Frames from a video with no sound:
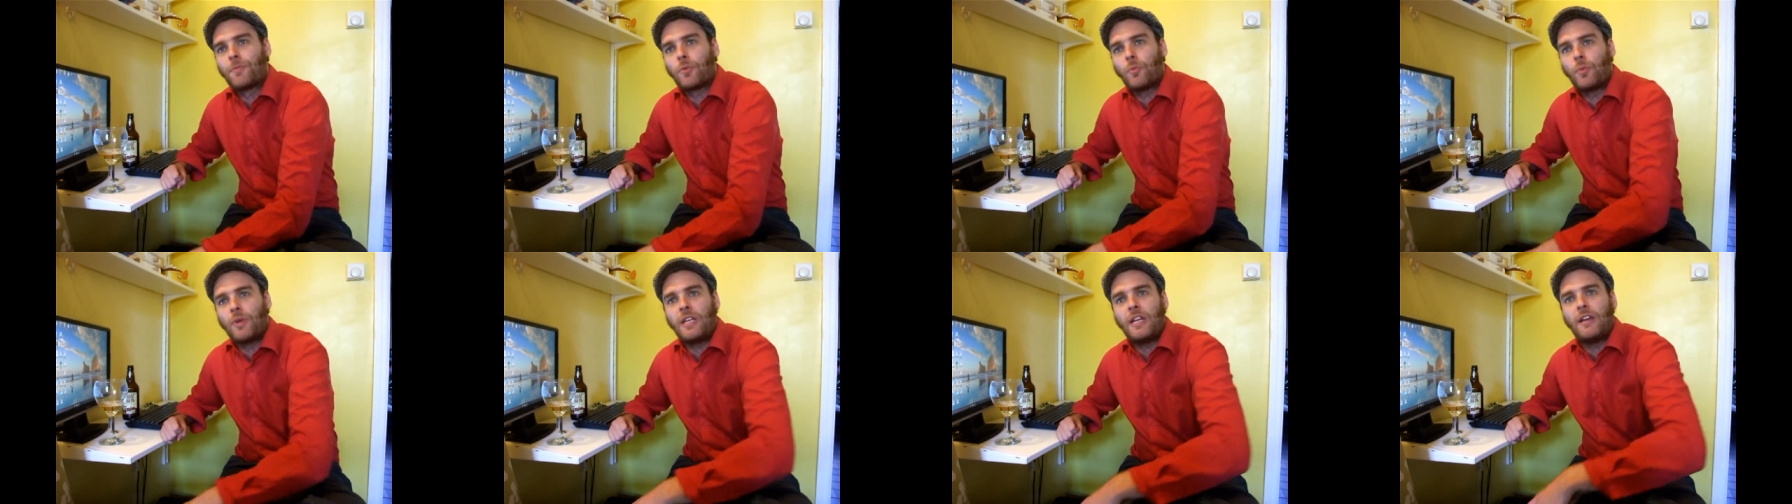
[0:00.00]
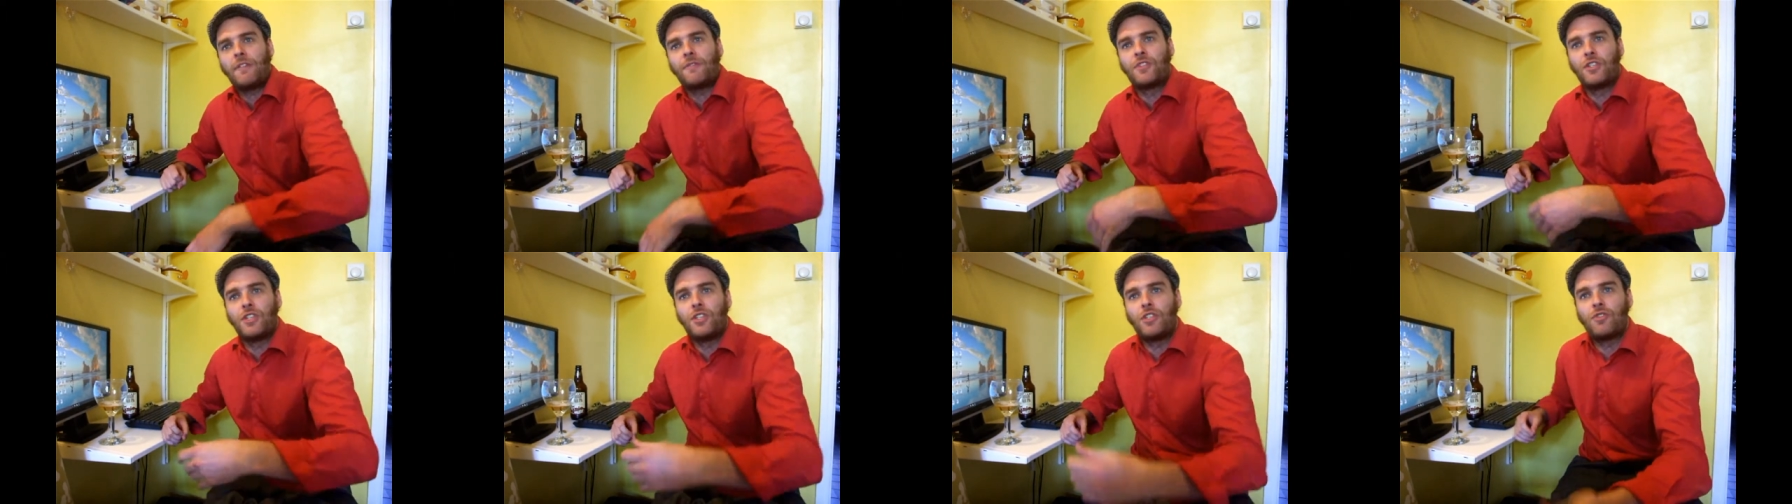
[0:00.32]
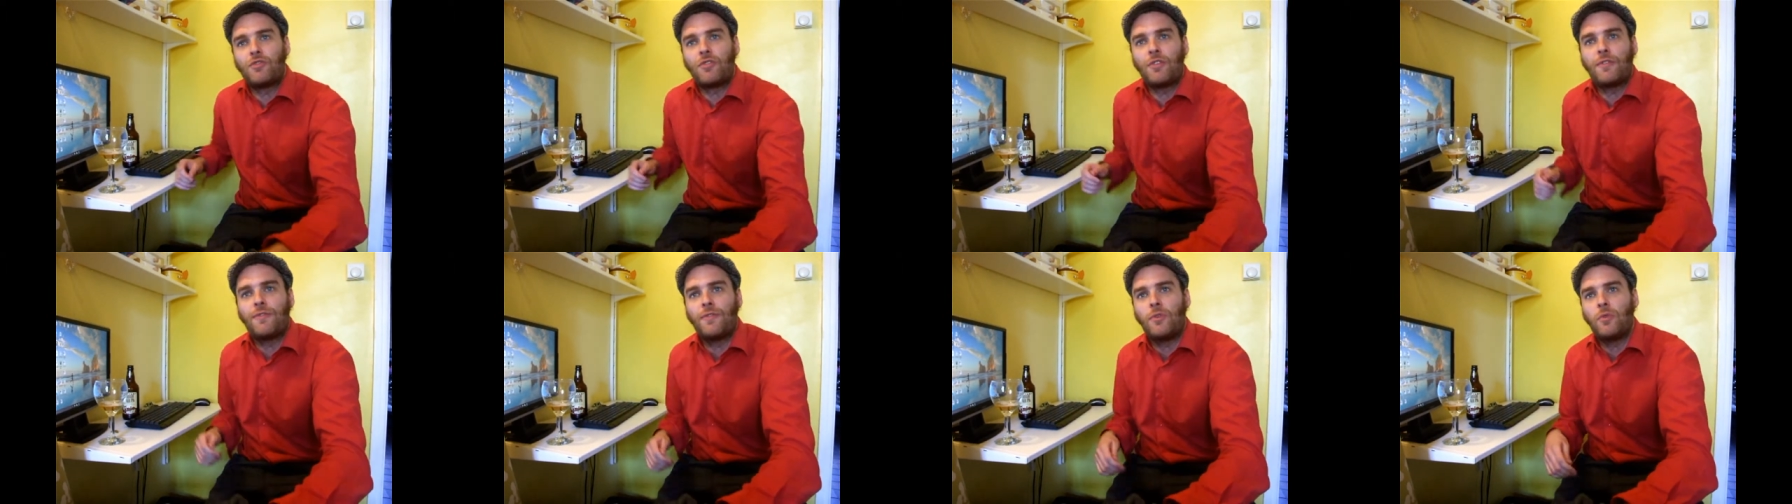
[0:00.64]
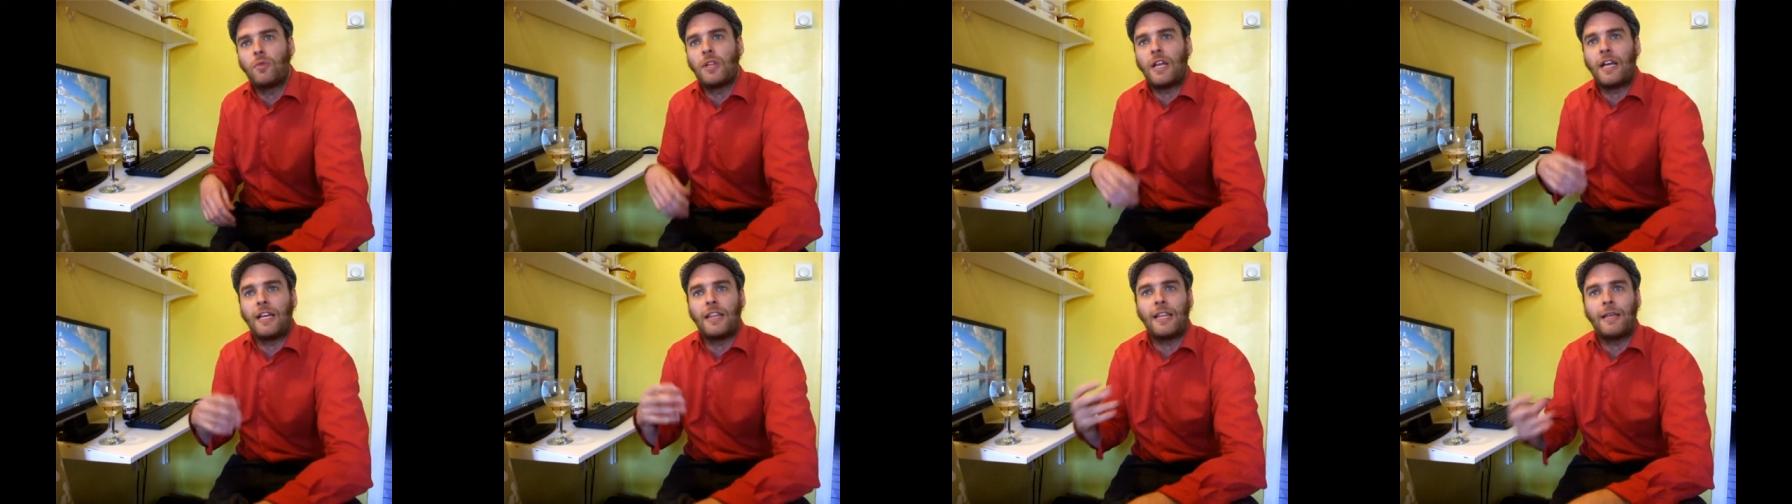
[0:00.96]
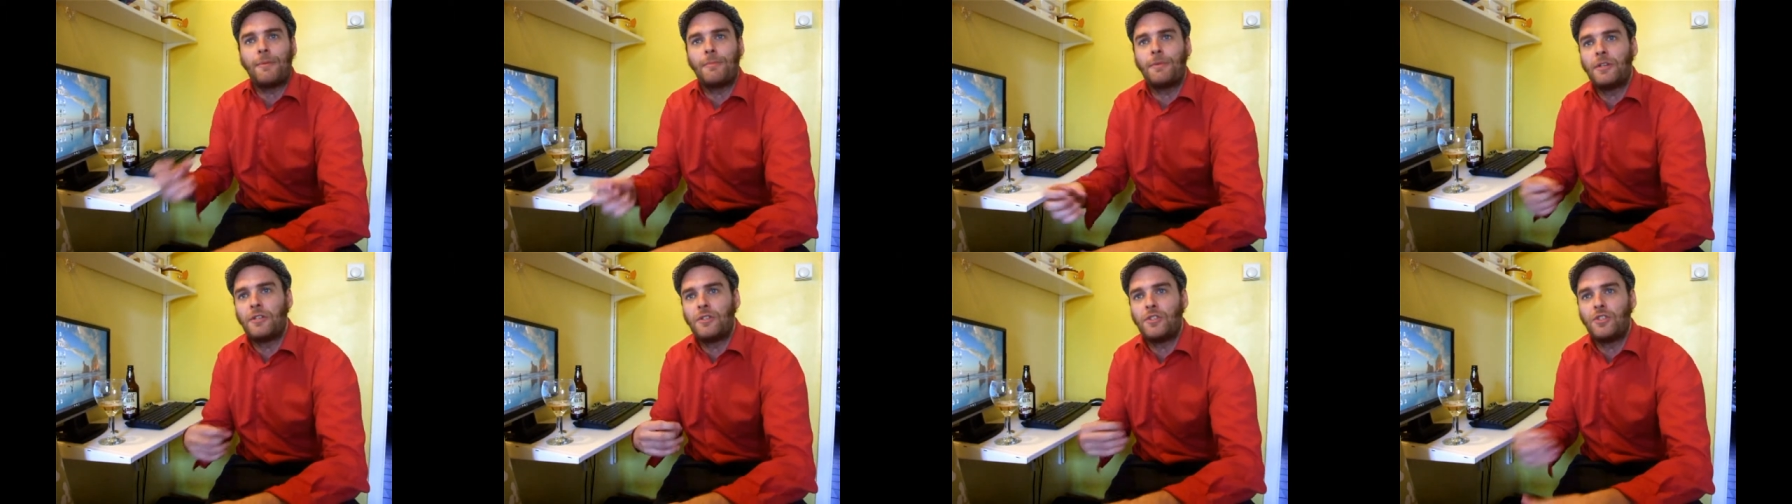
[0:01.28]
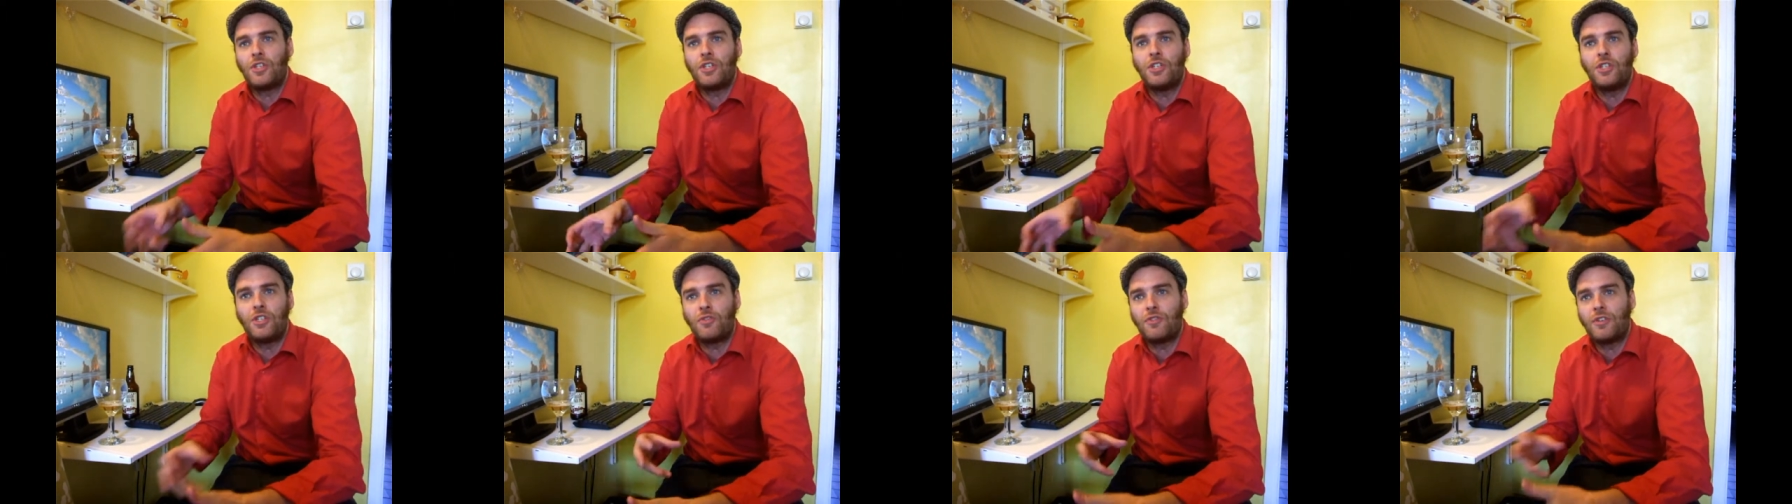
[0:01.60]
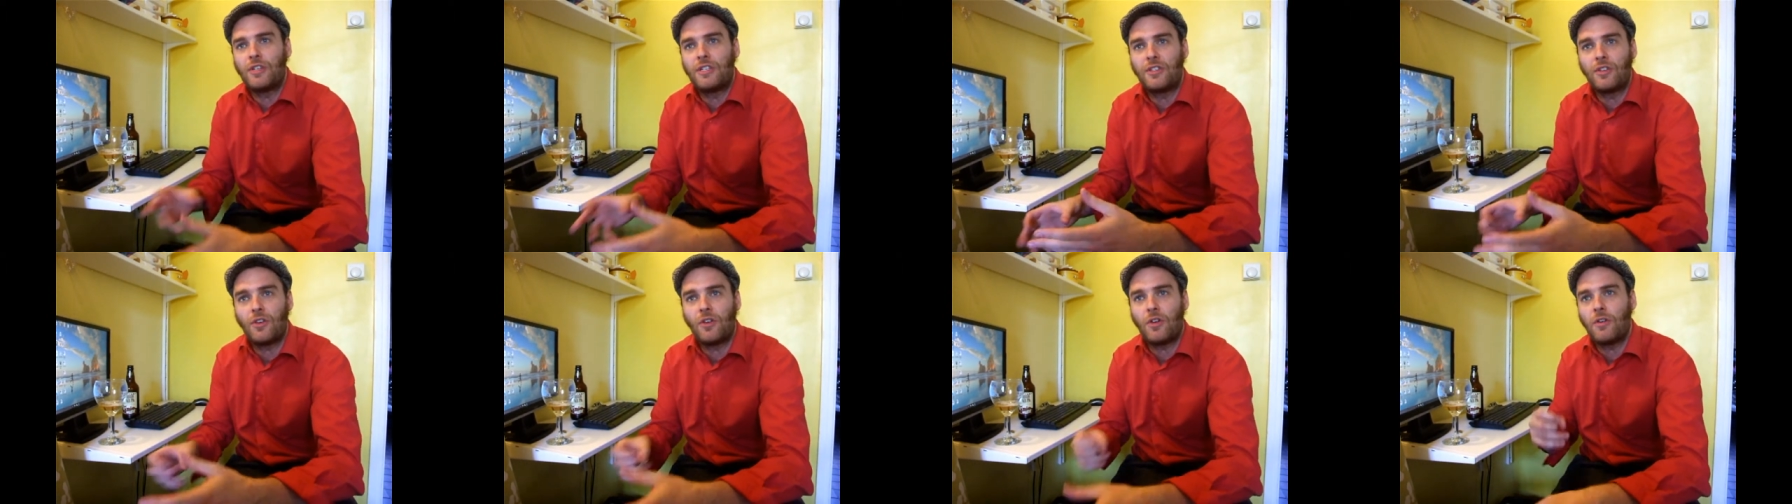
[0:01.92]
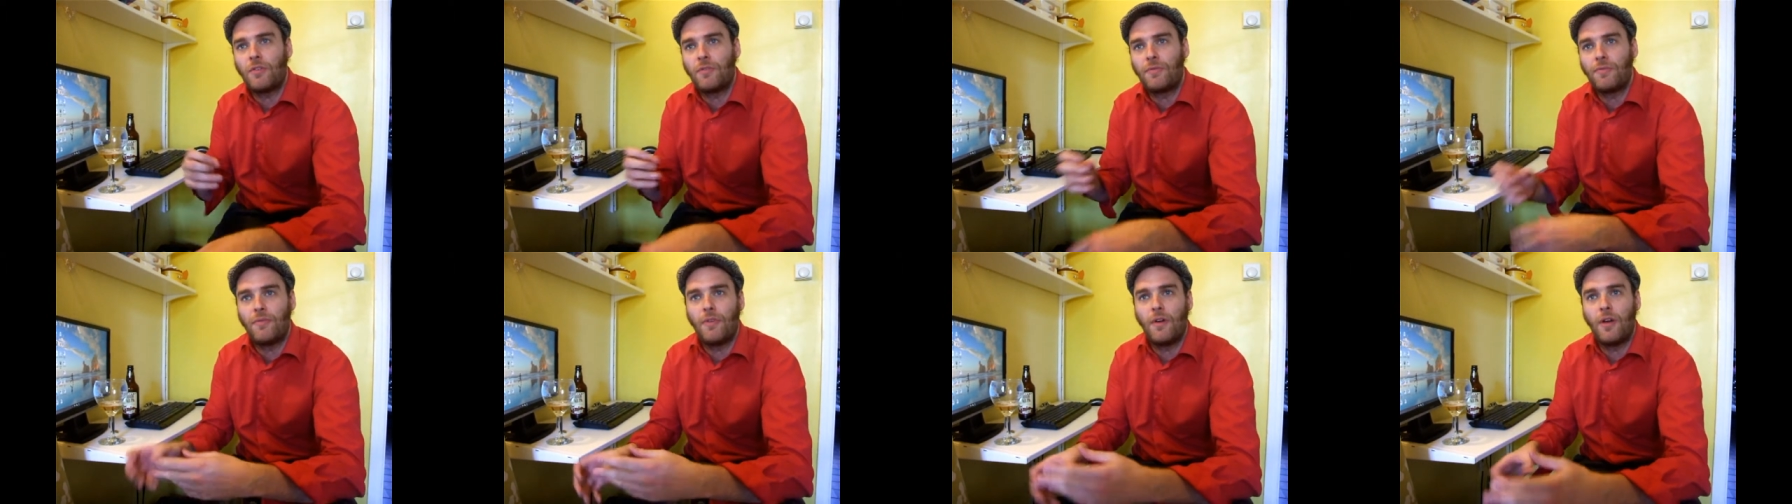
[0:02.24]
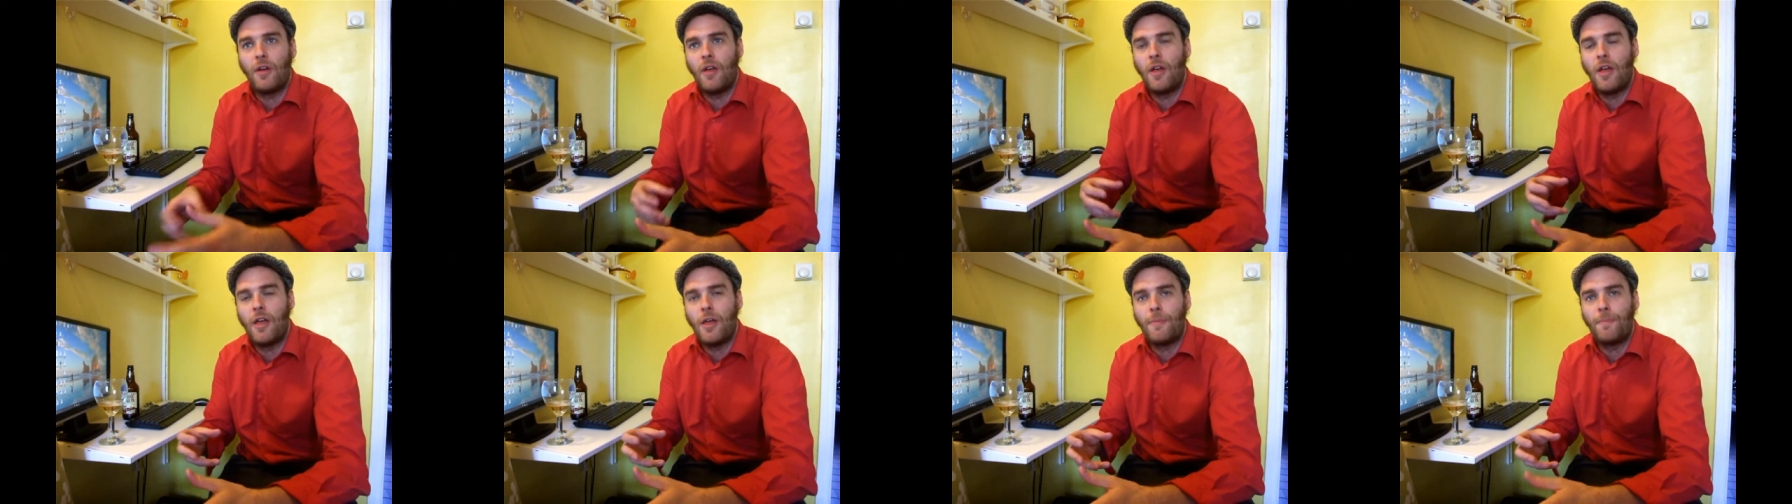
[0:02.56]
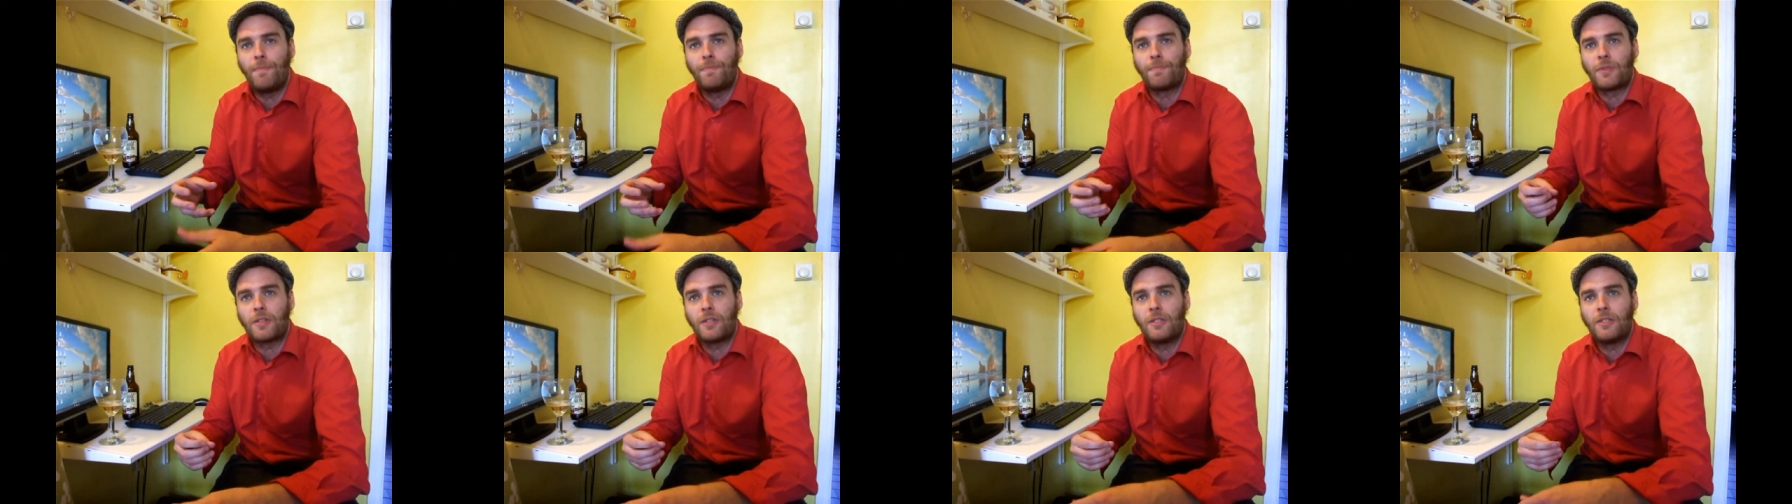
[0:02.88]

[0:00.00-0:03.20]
when you have gingery food, like lemon and gingery sort of um,